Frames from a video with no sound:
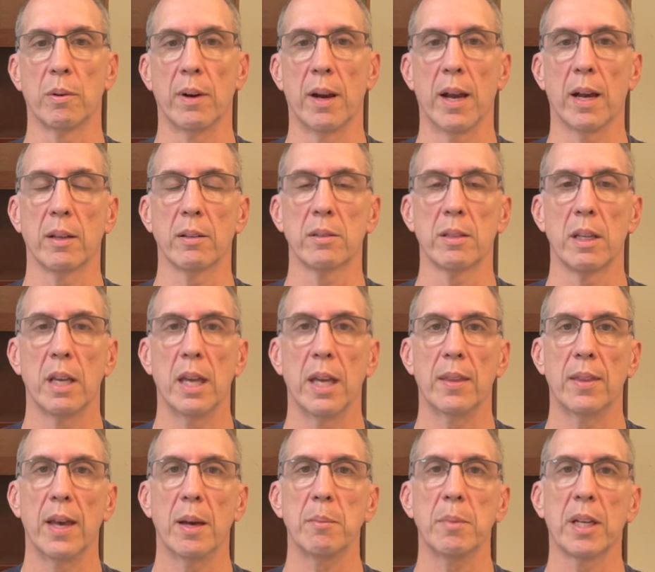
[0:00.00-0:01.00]
routes,
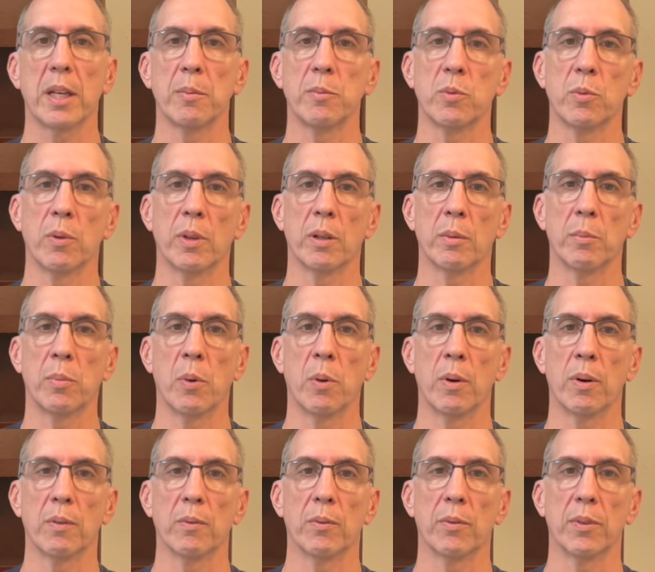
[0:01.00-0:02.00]
and that becomes real
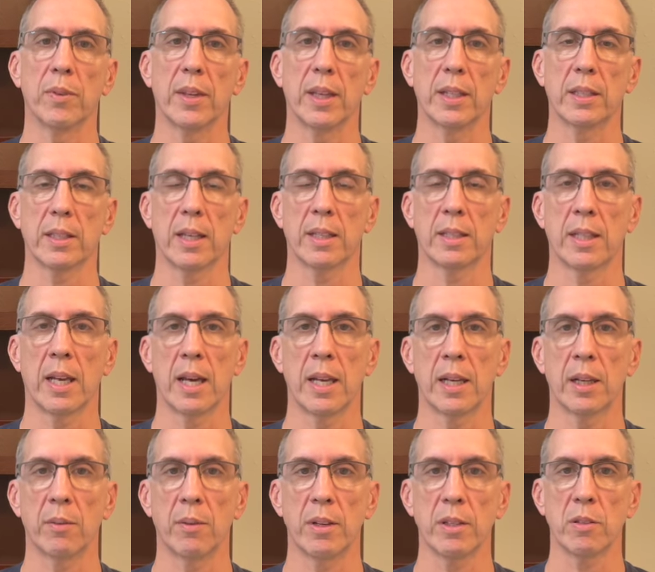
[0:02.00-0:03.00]
important for things like
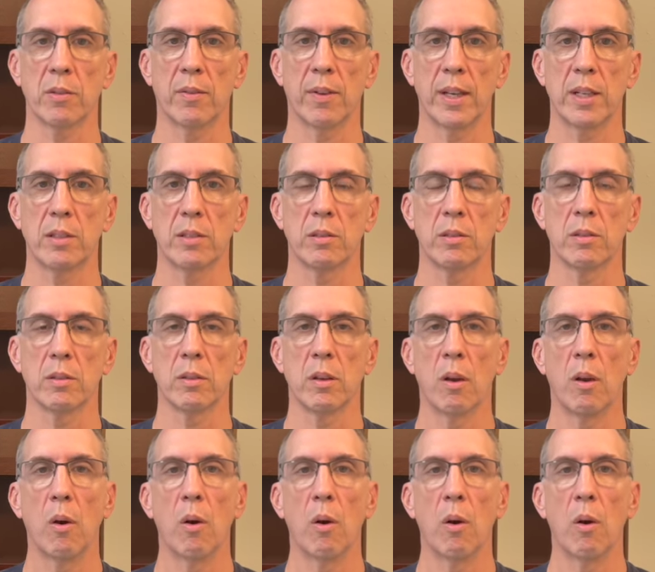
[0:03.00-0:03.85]
dining reservations,